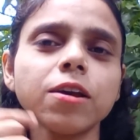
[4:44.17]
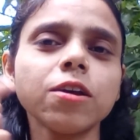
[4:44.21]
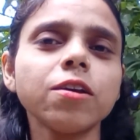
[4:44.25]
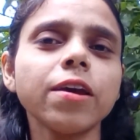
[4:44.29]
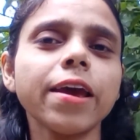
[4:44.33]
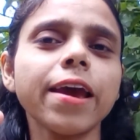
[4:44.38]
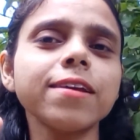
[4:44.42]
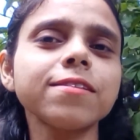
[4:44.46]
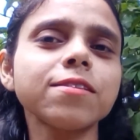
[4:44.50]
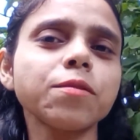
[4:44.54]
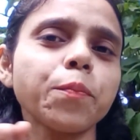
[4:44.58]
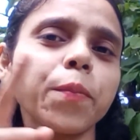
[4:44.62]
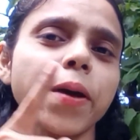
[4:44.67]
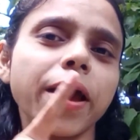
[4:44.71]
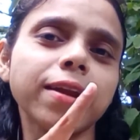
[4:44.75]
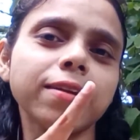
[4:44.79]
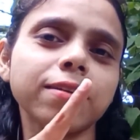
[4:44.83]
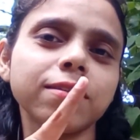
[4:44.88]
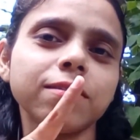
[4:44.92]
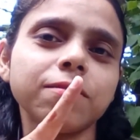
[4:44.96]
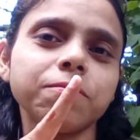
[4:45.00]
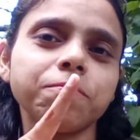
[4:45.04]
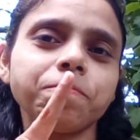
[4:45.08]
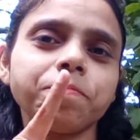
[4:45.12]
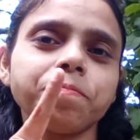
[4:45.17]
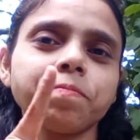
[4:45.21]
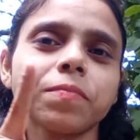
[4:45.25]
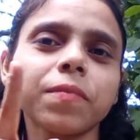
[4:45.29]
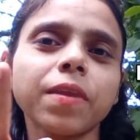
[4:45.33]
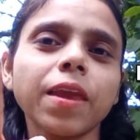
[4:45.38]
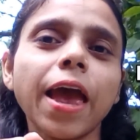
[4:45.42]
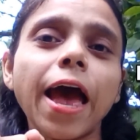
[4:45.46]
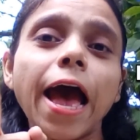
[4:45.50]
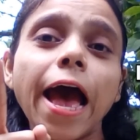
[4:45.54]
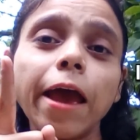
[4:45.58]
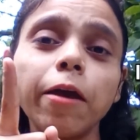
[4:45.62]
Here's a pattern:
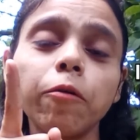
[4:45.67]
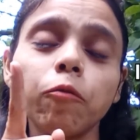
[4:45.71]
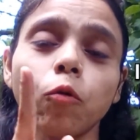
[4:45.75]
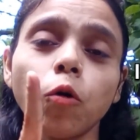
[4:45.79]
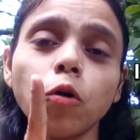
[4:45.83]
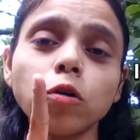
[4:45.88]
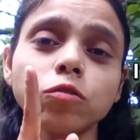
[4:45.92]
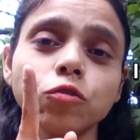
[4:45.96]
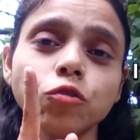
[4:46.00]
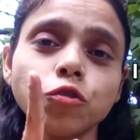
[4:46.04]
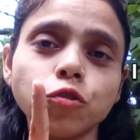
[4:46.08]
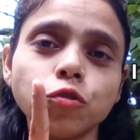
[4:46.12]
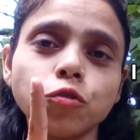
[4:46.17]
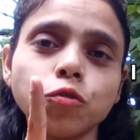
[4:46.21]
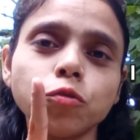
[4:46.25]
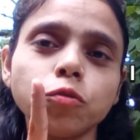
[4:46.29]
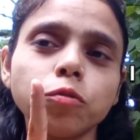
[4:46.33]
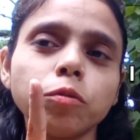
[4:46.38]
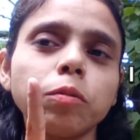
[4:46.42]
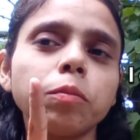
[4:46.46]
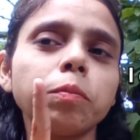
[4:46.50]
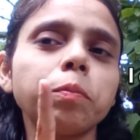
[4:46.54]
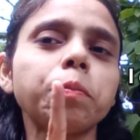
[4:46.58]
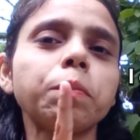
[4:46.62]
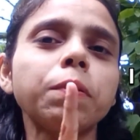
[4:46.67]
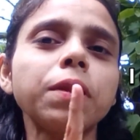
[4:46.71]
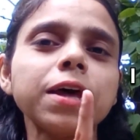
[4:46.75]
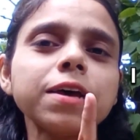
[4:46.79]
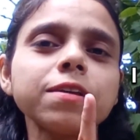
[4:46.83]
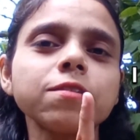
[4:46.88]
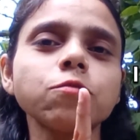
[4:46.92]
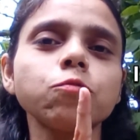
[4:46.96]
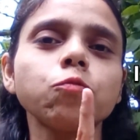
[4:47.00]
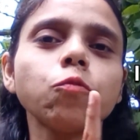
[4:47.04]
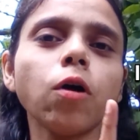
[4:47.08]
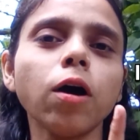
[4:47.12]
I want to
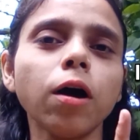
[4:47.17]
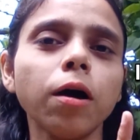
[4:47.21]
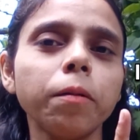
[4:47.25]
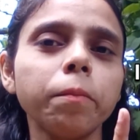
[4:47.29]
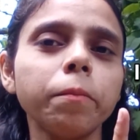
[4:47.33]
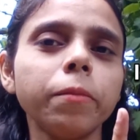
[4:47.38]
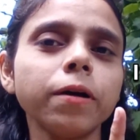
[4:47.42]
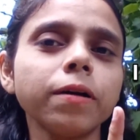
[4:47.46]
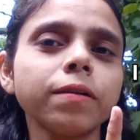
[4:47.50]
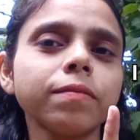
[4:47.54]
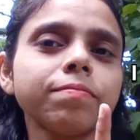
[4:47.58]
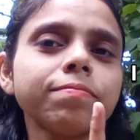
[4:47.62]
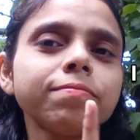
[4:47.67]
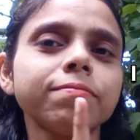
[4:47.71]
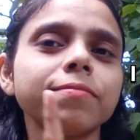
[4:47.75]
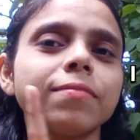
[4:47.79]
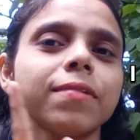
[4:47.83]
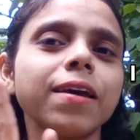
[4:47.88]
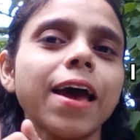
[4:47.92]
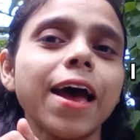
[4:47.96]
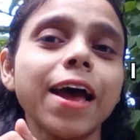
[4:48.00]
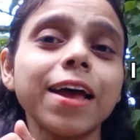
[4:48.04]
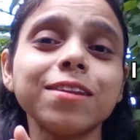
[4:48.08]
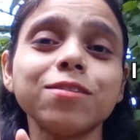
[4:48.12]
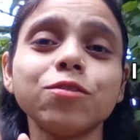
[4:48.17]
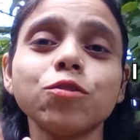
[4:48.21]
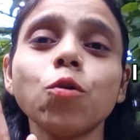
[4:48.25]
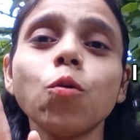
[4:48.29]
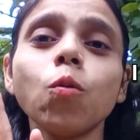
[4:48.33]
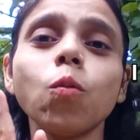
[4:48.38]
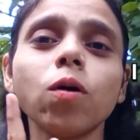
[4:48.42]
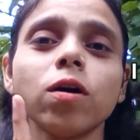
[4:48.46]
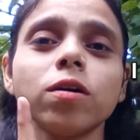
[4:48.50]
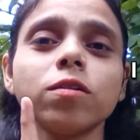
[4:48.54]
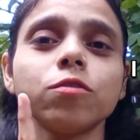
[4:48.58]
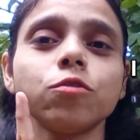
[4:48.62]
plus verb, I
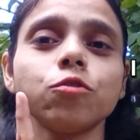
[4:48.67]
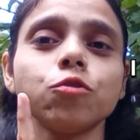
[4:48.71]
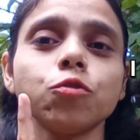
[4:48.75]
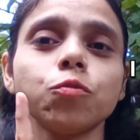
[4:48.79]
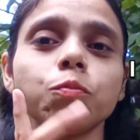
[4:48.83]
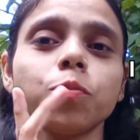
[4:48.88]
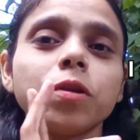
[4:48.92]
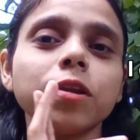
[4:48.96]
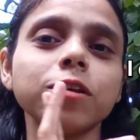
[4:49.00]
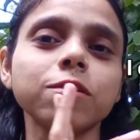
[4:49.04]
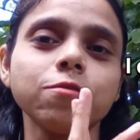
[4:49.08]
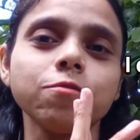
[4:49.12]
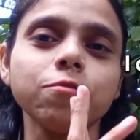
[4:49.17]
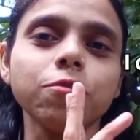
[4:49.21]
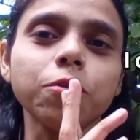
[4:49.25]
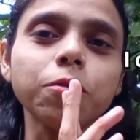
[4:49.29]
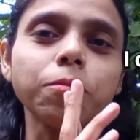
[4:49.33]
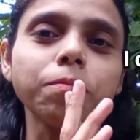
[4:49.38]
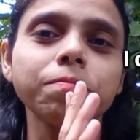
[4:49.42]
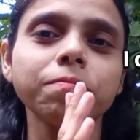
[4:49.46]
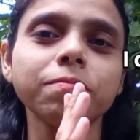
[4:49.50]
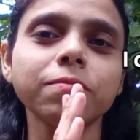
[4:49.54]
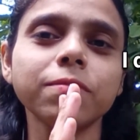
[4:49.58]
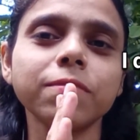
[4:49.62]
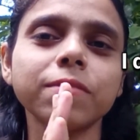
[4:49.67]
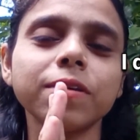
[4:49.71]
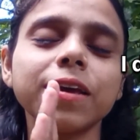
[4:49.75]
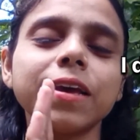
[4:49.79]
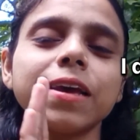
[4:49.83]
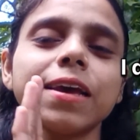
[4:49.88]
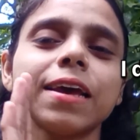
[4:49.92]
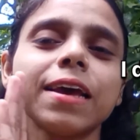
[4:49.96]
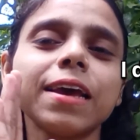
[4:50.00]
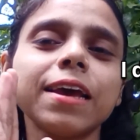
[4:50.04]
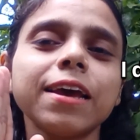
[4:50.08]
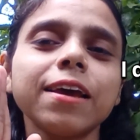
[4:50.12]
don't want to plus verb.
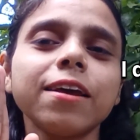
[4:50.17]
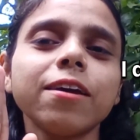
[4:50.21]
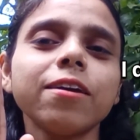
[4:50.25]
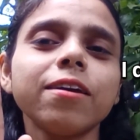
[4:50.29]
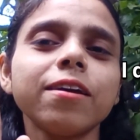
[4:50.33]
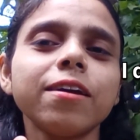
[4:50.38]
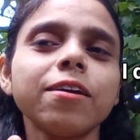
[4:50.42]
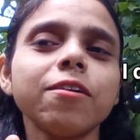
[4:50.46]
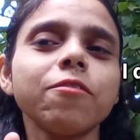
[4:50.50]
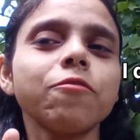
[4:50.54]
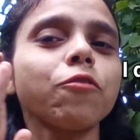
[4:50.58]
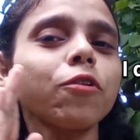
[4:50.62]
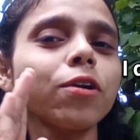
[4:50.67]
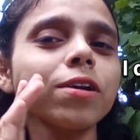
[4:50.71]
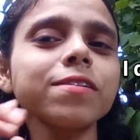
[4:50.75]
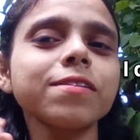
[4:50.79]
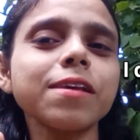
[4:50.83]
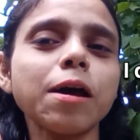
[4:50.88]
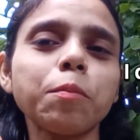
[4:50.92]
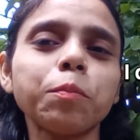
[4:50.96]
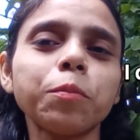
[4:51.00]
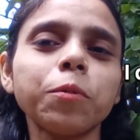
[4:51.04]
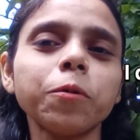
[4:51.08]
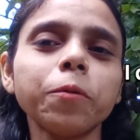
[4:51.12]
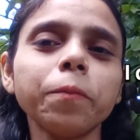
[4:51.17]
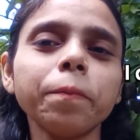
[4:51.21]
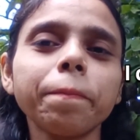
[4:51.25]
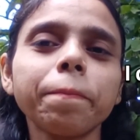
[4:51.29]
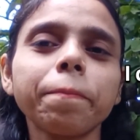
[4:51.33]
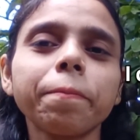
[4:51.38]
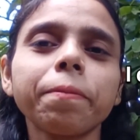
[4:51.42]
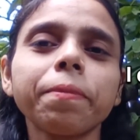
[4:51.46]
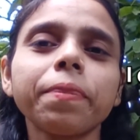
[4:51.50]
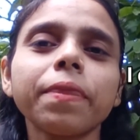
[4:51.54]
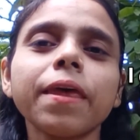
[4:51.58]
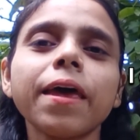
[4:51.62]
For example,
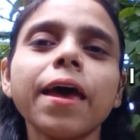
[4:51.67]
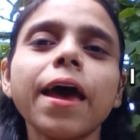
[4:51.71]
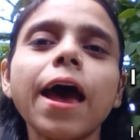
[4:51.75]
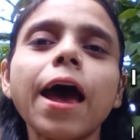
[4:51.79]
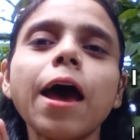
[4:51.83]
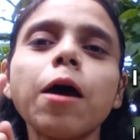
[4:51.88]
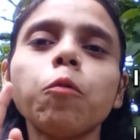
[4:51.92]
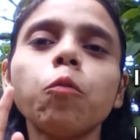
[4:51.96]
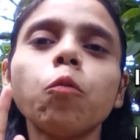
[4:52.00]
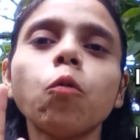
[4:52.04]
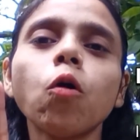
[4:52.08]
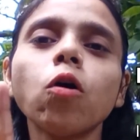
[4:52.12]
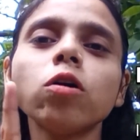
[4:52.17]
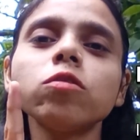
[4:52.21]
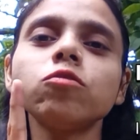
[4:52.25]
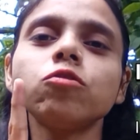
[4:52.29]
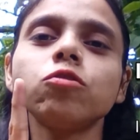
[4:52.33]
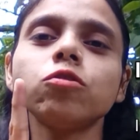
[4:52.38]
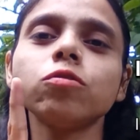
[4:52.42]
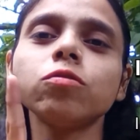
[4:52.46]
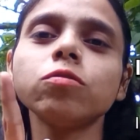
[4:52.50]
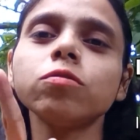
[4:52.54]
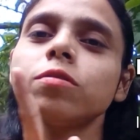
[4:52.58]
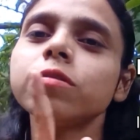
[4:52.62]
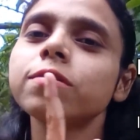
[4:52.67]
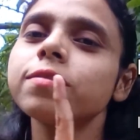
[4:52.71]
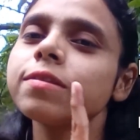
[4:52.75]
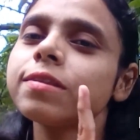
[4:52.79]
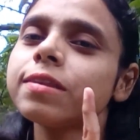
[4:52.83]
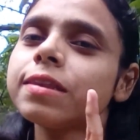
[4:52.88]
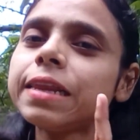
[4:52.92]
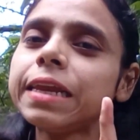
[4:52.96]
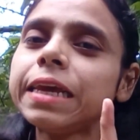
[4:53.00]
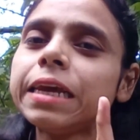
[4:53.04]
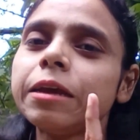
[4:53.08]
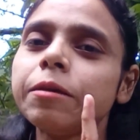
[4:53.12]
I want to
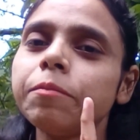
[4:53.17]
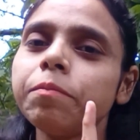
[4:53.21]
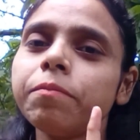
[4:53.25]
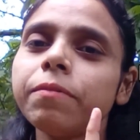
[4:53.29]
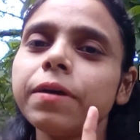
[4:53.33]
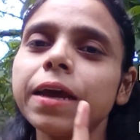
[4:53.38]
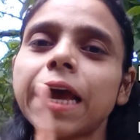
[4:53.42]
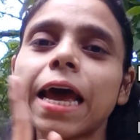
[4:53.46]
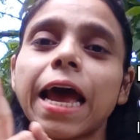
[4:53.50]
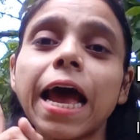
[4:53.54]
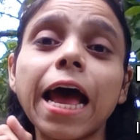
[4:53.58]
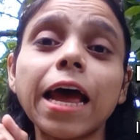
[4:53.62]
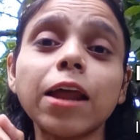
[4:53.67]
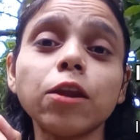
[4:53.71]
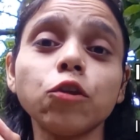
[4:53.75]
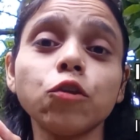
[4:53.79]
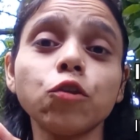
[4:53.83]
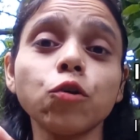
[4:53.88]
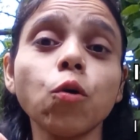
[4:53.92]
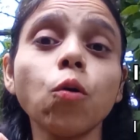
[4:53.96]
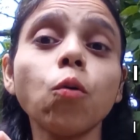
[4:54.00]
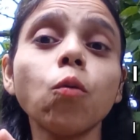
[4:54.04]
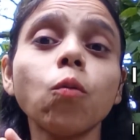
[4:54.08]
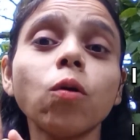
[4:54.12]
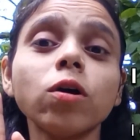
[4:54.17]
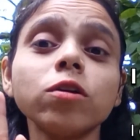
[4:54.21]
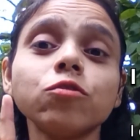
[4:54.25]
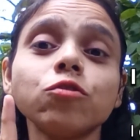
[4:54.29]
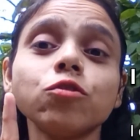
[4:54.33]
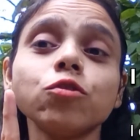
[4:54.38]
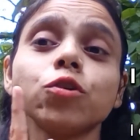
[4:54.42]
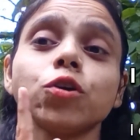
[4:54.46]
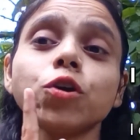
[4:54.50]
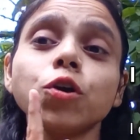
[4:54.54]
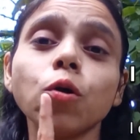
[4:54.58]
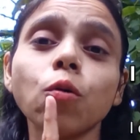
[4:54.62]
sleep, I don't want
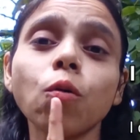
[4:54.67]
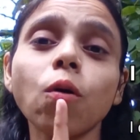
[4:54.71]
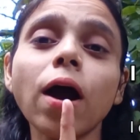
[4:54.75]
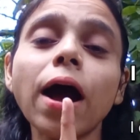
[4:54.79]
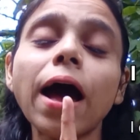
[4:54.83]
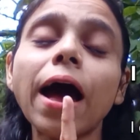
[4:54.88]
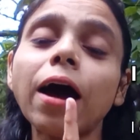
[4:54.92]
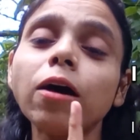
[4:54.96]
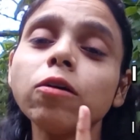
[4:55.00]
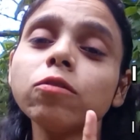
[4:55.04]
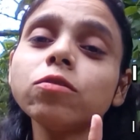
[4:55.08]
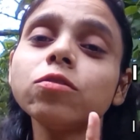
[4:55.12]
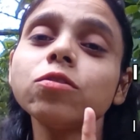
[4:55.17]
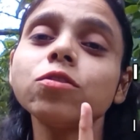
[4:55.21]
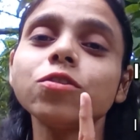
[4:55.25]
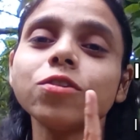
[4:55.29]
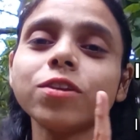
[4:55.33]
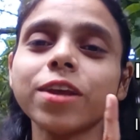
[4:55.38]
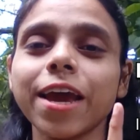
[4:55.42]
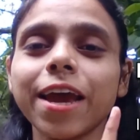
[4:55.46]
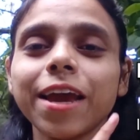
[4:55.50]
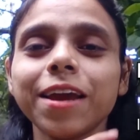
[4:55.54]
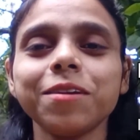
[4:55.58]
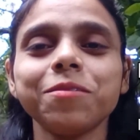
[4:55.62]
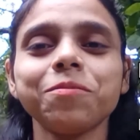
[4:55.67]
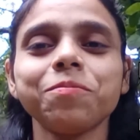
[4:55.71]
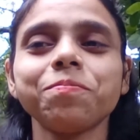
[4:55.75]
to go out today.